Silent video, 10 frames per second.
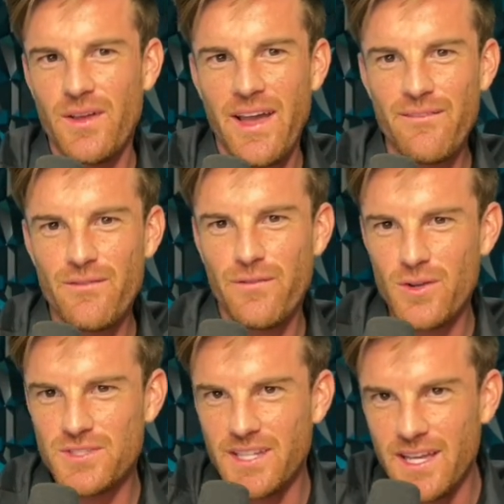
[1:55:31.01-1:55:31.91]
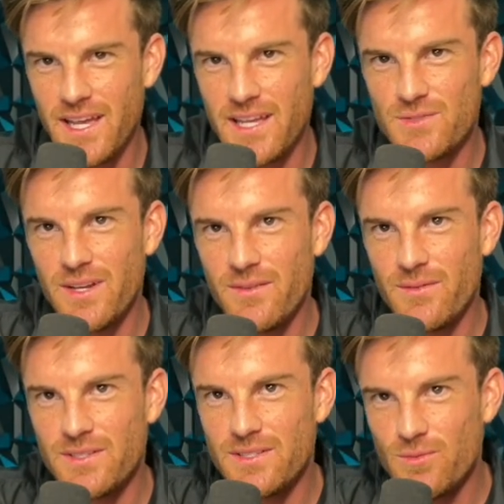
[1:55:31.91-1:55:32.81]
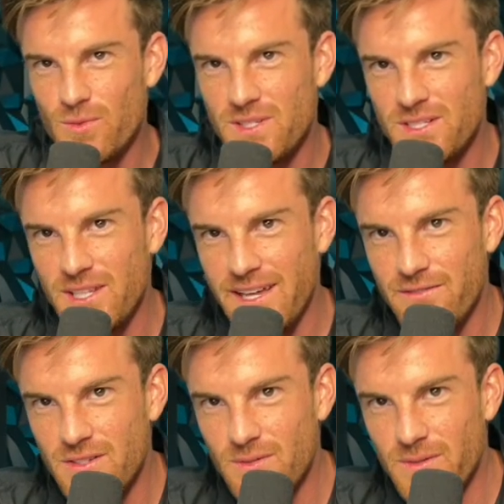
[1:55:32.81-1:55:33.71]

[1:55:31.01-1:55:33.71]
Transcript: I haven't frozen yet, guys. Right? We're still we're still live.